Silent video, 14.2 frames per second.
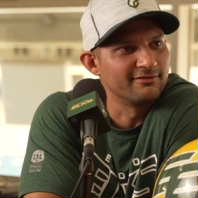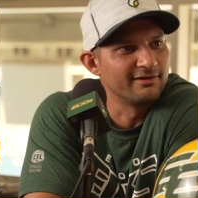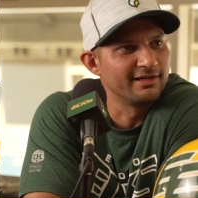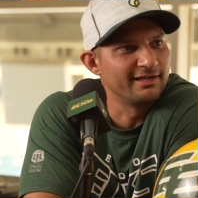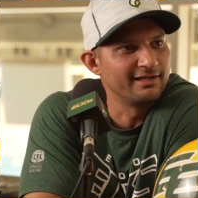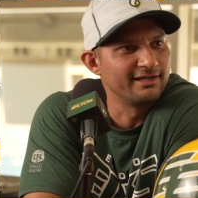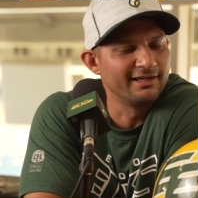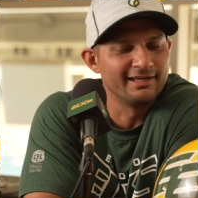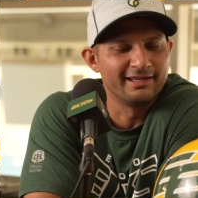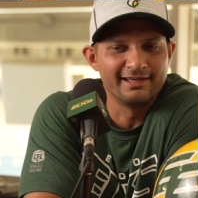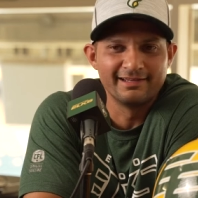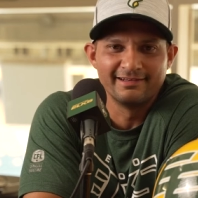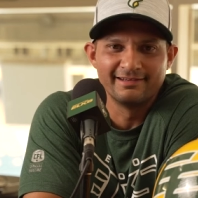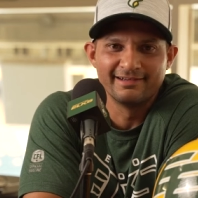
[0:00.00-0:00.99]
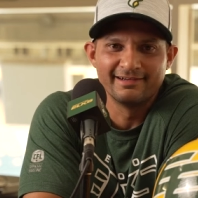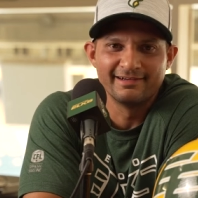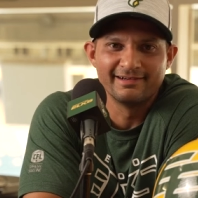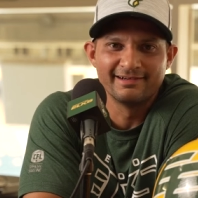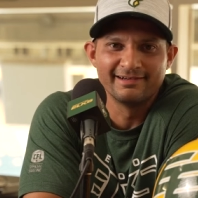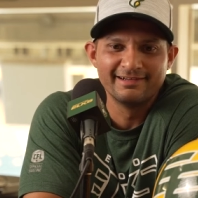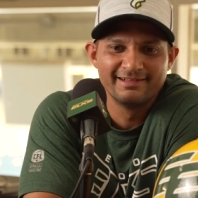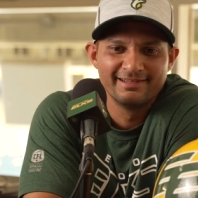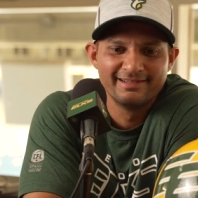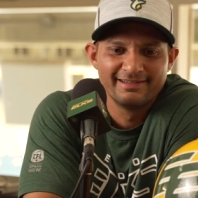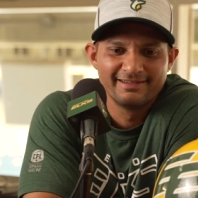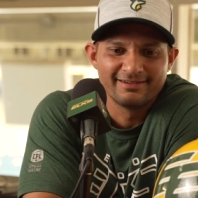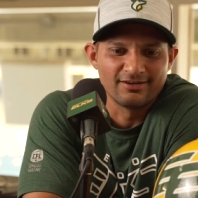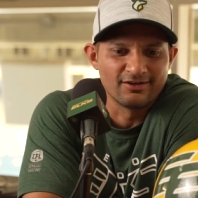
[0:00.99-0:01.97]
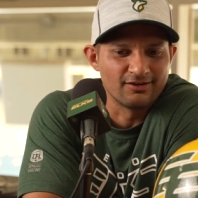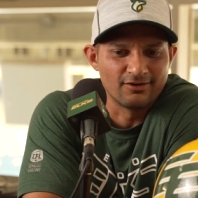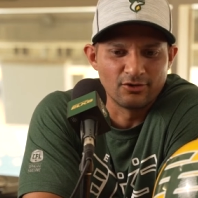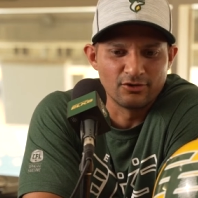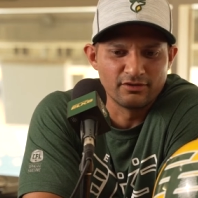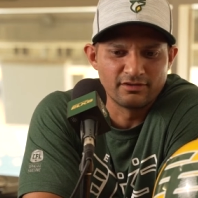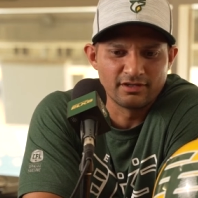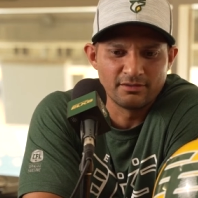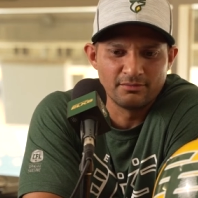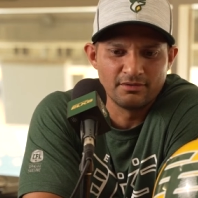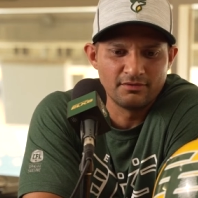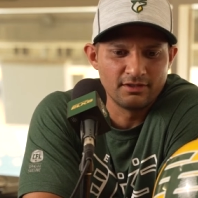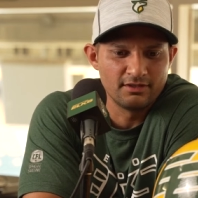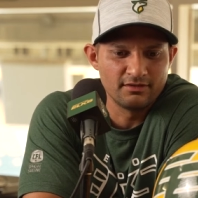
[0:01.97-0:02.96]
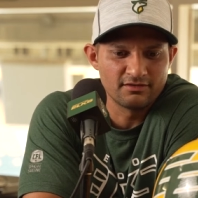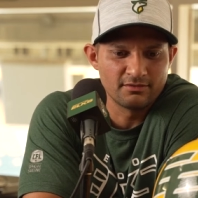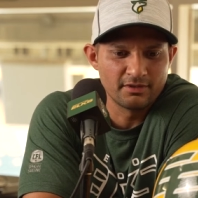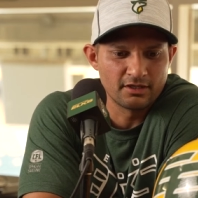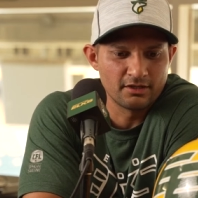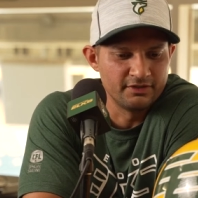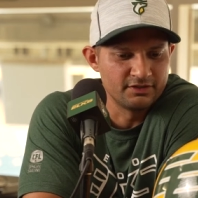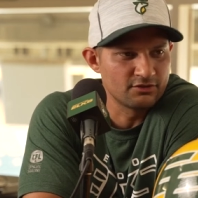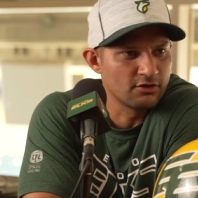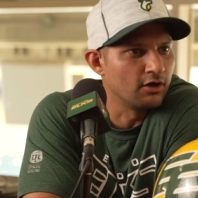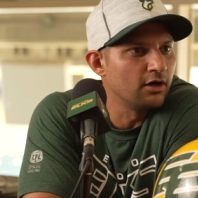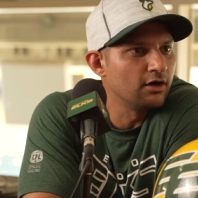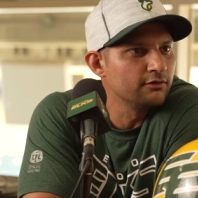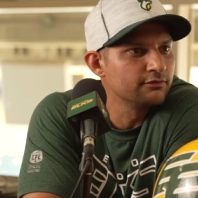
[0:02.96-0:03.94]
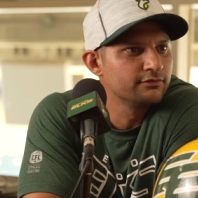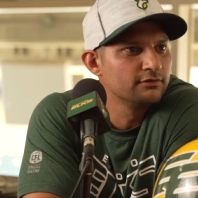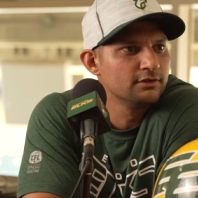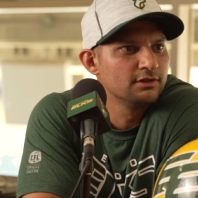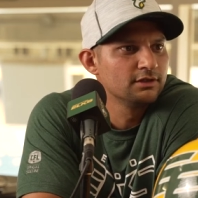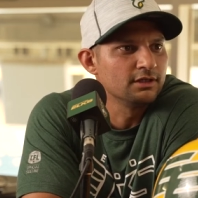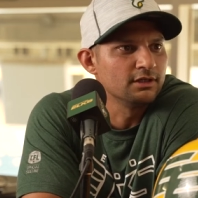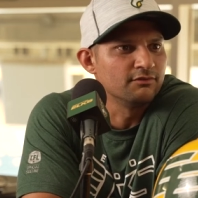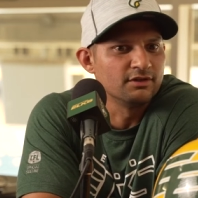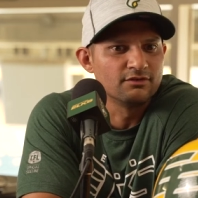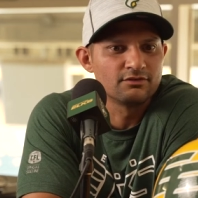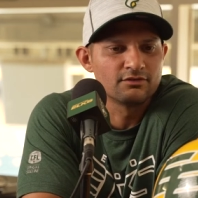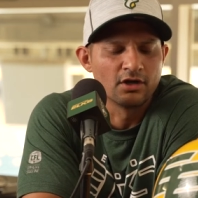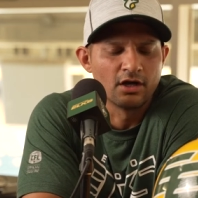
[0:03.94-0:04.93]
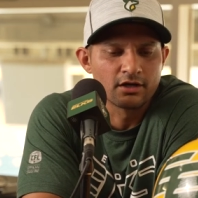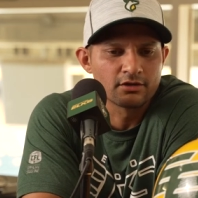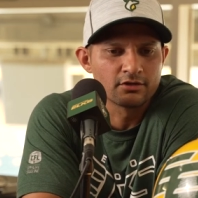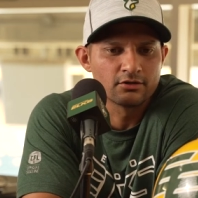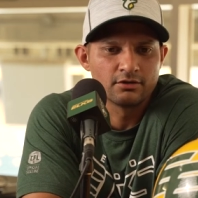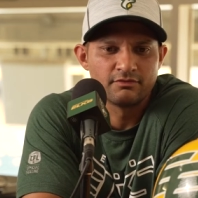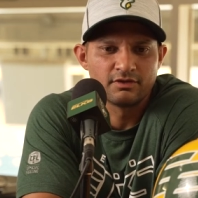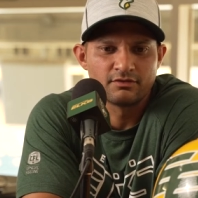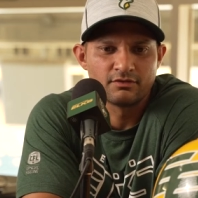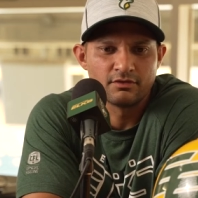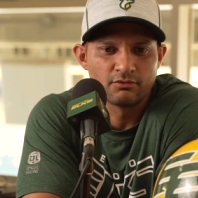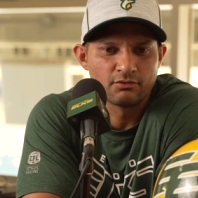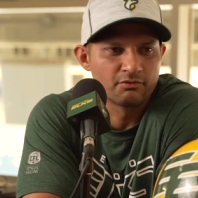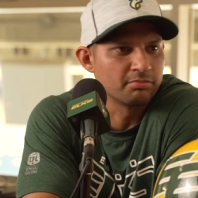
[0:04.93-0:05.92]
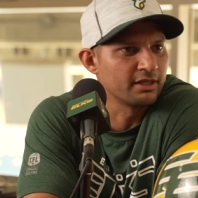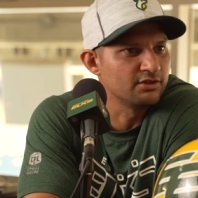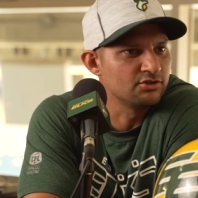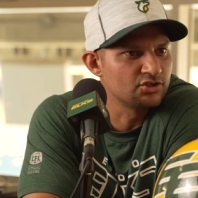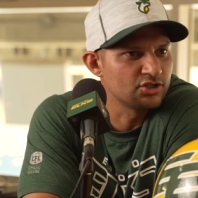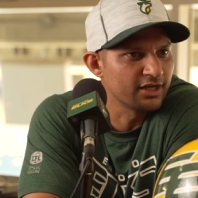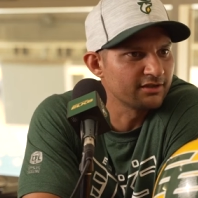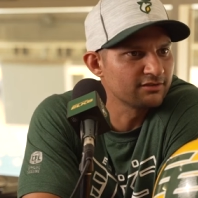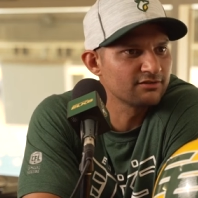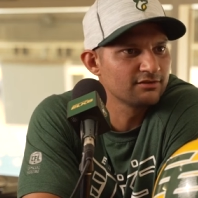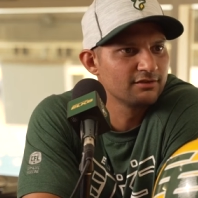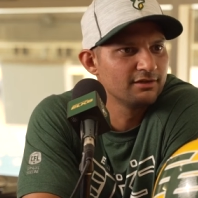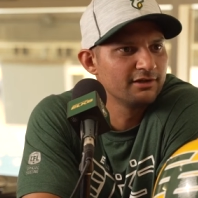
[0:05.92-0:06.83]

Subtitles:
right? Yeah. And all the time. It doesn't matter if it's golf, if it's soccer, if we're playing chess,